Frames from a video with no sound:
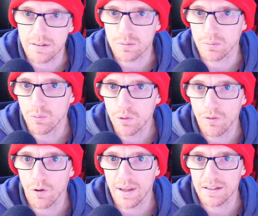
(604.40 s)
move
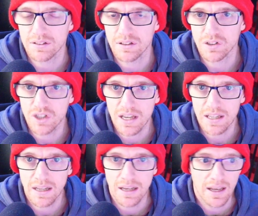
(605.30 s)
on out into the
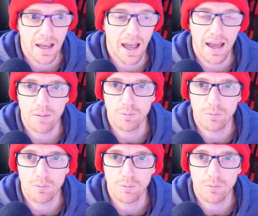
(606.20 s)
shed, and